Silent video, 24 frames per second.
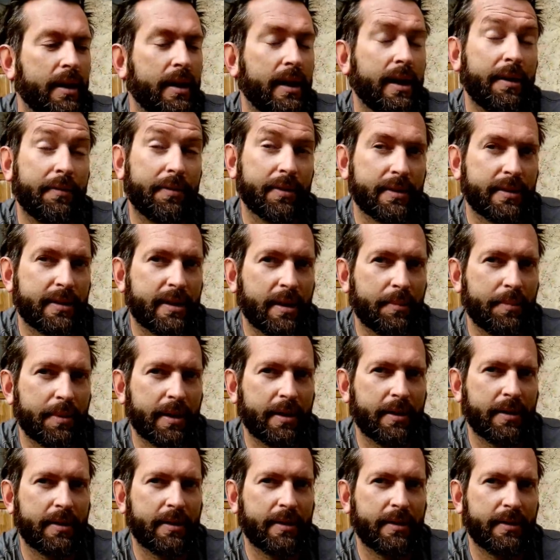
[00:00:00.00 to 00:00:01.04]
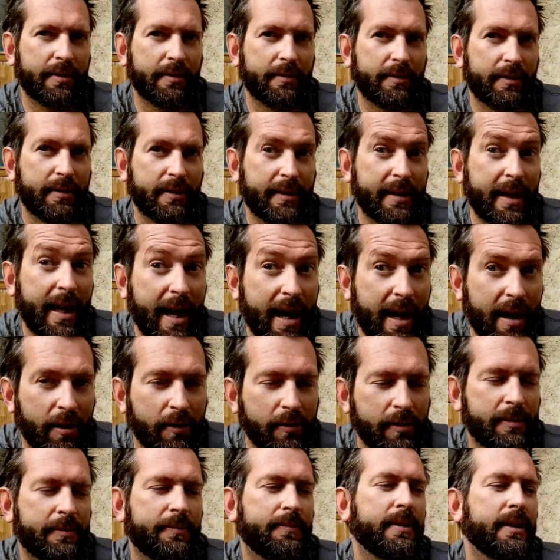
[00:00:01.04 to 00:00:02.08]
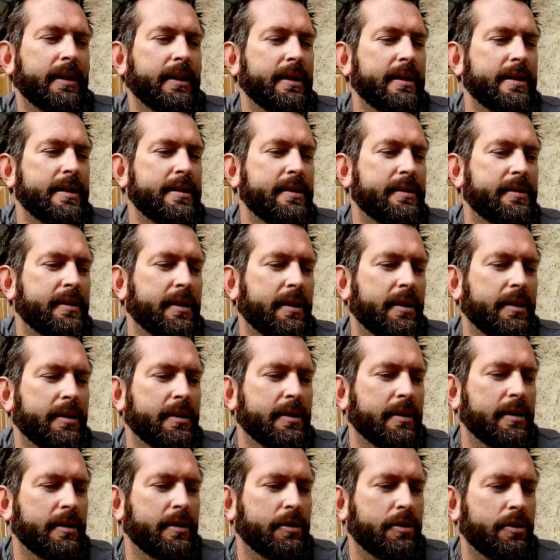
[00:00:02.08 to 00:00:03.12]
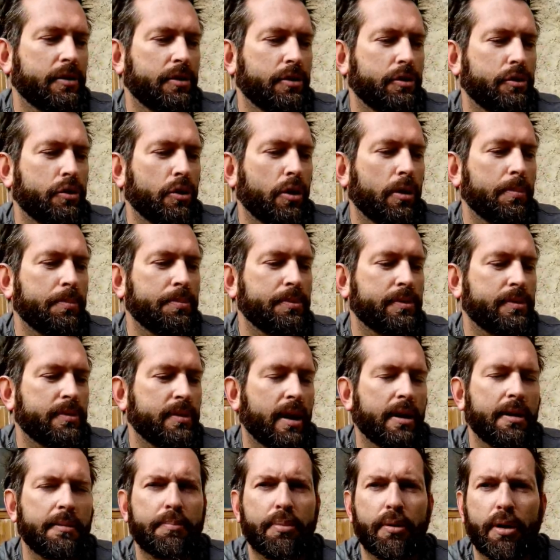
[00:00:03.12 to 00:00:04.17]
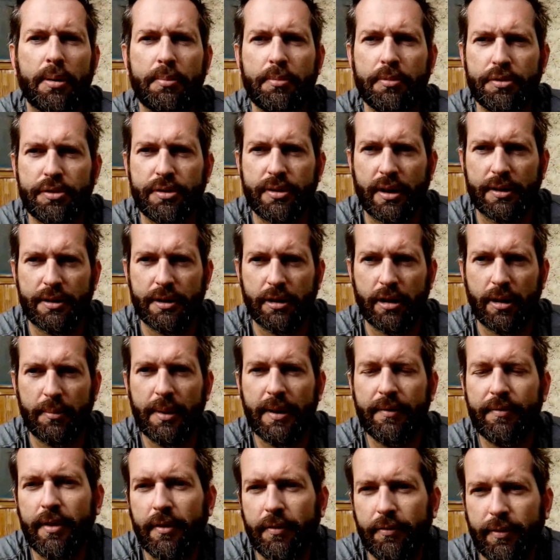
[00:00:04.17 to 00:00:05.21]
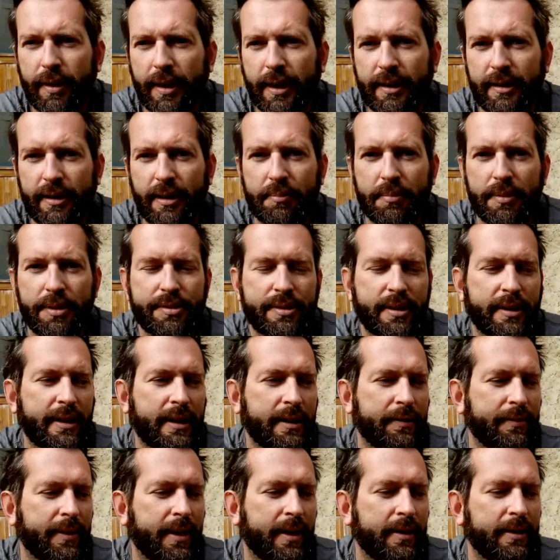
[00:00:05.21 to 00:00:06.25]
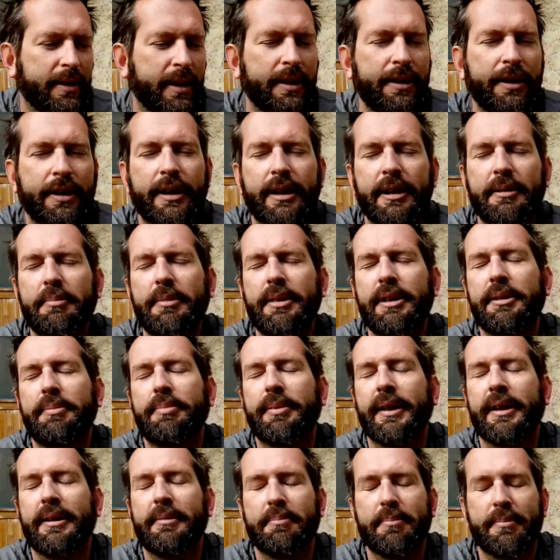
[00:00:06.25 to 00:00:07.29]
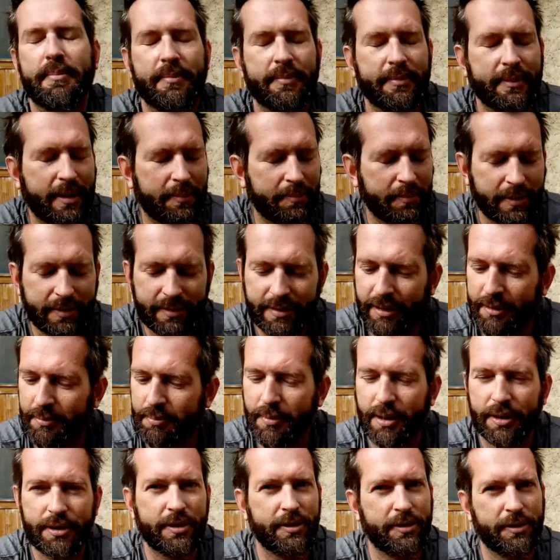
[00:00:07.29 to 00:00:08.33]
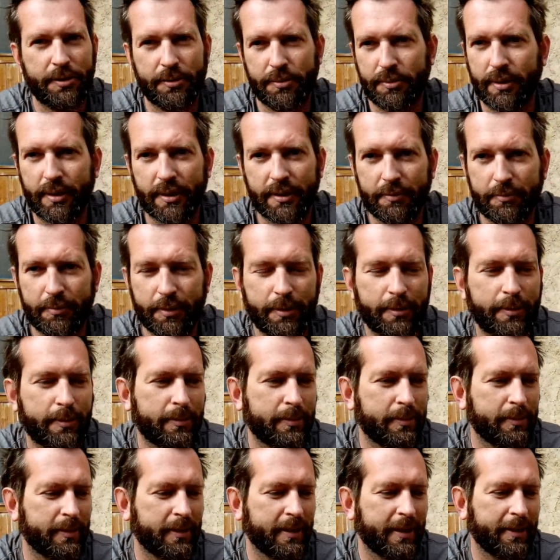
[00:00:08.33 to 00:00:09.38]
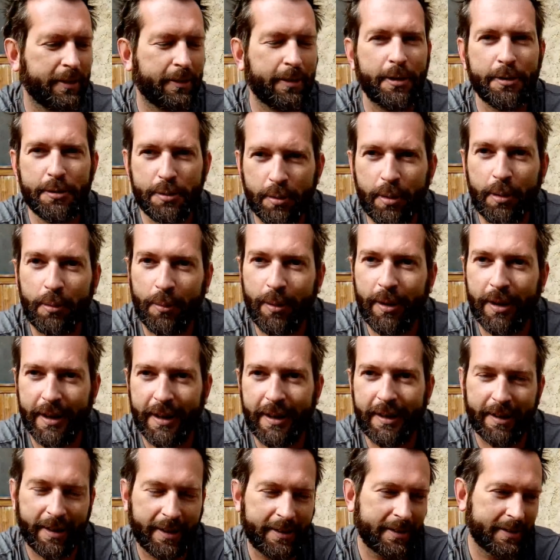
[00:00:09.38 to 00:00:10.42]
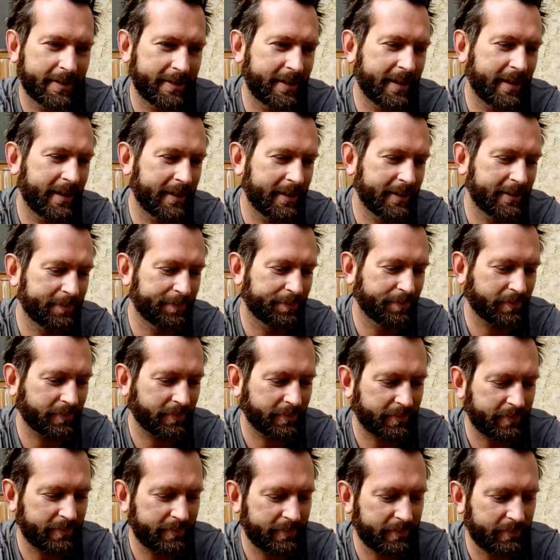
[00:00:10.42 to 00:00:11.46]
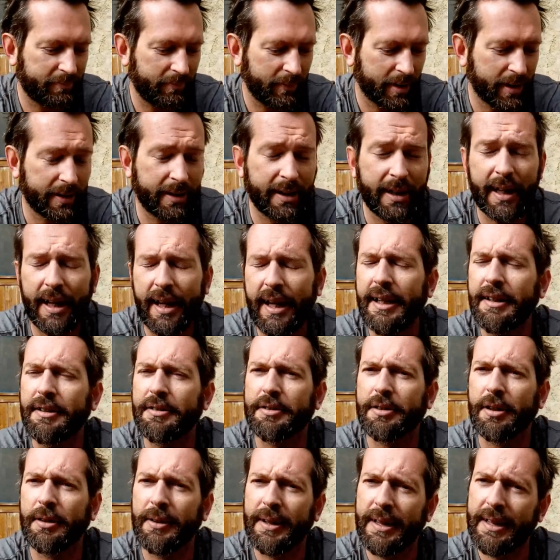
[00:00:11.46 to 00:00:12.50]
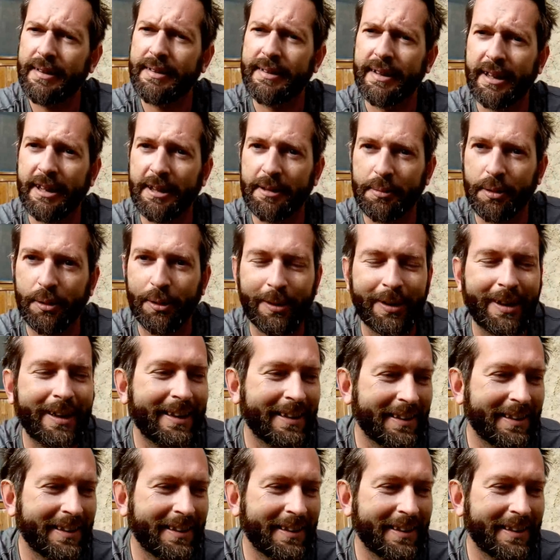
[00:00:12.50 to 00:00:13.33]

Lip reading: If it's coming now, is jobs, unemployment will start to go up. Even the fake numbers they give out, and you can manipulate numbers as much as you want. We all, like those who are working, understand that it ain't so easy anymore,